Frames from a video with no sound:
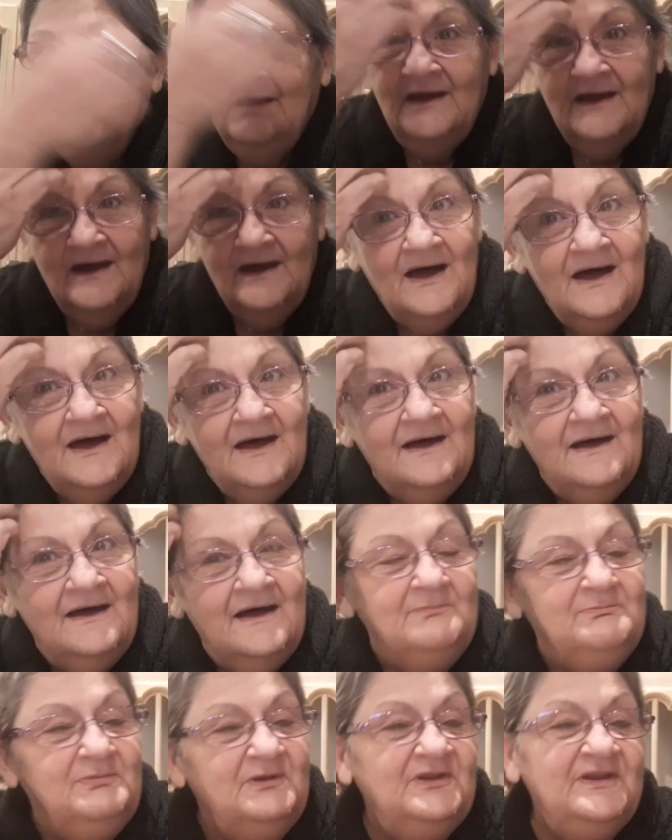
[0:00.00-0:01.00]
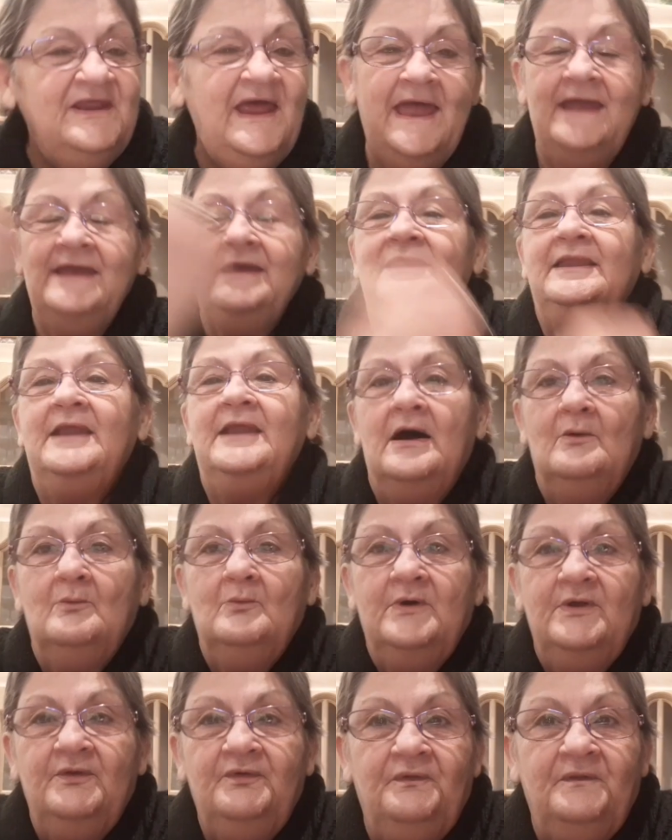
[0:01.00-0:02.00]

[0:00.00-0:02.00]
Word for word: Uh, I've been hanging out with